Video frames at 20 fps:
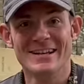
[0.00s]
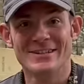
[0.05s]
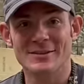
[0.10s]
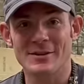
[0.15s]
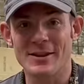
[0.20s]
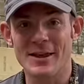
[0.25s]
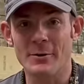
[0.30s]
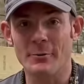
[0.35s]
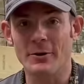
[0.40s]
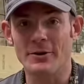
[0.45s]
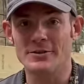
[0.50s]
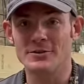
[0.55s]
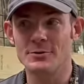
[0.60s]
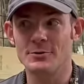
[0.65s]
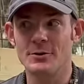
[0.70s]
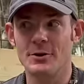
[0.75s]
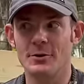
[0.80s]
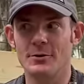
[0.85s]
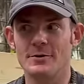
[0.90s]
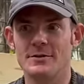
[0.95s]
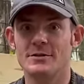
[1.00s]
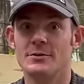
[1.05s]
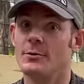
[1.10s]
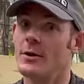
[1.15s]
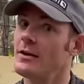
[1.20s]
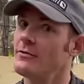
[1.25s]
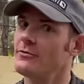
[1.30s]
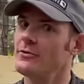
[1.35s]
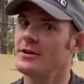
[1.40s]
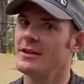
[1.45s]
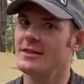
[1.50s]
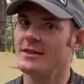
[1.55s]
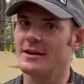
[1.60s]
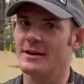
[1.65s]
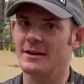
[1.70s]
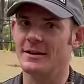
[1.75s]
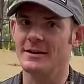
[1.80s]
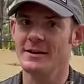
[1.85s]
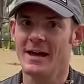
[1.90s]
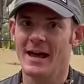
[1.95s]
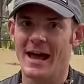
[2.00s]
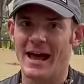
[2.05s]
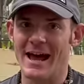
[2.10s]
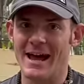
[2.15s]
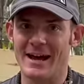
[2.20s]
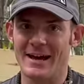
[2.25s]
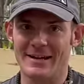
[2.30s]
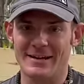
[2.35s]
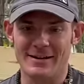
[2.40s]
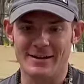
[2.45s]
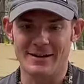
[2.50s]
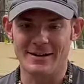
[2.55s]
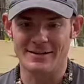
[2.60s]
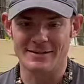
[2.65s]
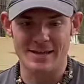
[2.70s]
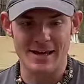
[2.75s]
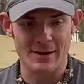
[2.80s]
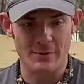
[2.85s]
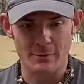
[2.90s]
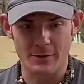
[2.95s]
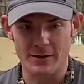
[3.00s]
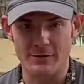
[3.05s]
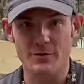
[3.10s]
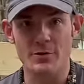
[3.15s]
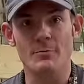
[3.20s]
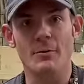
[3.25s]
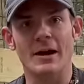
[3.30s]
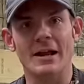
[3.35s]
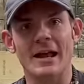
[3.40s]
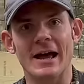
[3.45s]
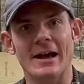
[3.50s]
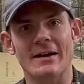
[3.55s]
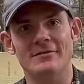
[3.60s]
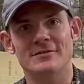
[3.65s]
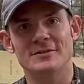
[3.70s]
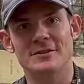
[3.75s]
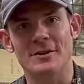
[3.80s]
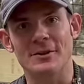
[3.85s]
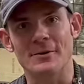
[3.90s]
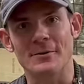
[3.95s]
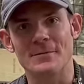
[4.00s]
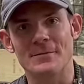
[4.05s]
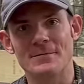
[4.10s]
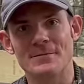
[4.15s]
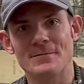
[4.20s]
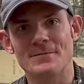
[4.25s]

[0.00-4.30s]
so they want to go into everything and uh, take whatever you might have. So That's awesome.